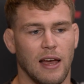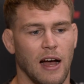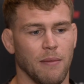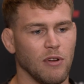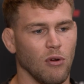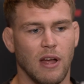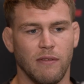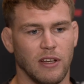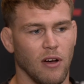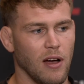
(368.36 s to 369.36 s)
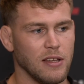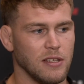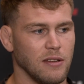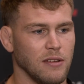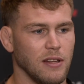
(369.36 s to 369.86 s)
they're all lovely guys,
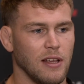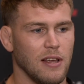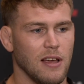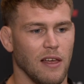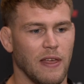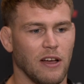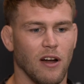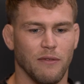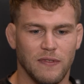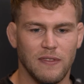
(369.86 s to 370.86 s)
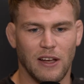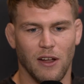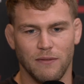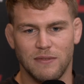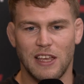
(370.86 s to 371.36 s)
and they kind
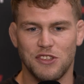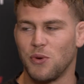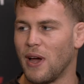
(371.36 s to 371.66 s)
of test you